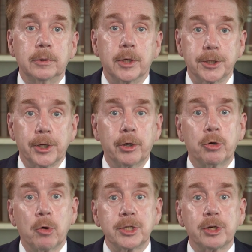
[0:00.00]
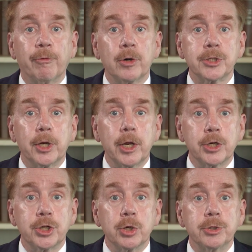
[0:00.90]
Does it address diversity
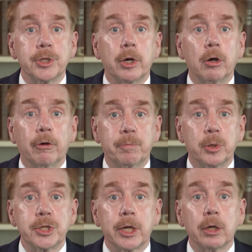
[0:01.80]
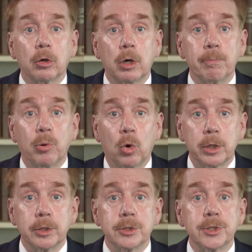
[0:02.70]
issues that are of particular
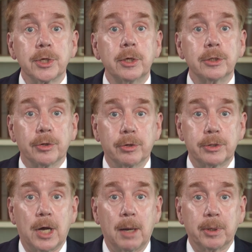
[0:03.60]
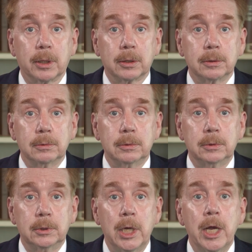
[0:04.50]
importance to the topic?
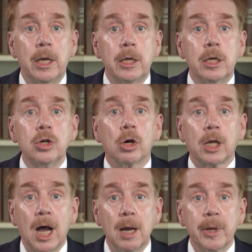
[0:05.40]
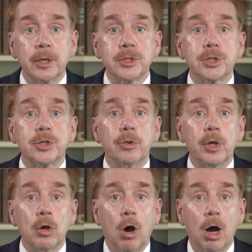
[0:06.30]
In your comments to
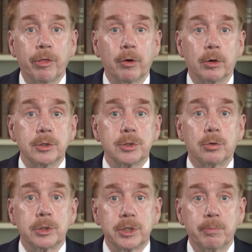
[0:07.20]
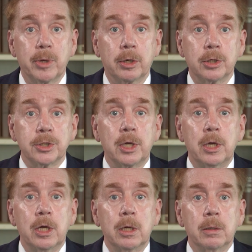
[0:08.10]
the authors or submitters,
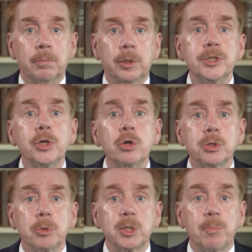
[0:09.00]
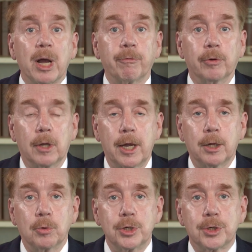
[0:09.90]
please use respectful
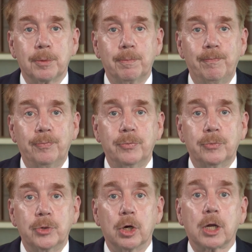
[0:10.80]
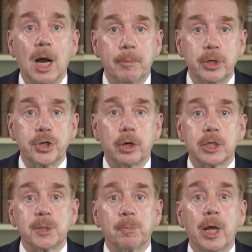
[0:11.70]
language. Your comment should
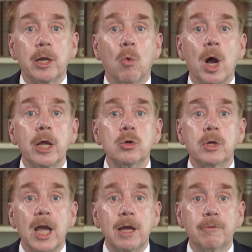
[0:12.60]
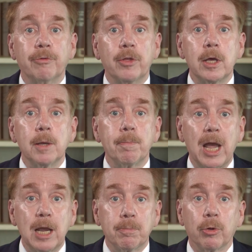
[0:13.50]
explain why you gave the
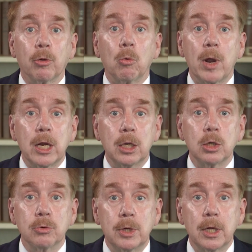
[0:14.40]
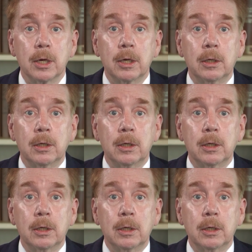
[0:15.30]
paper the rating you did,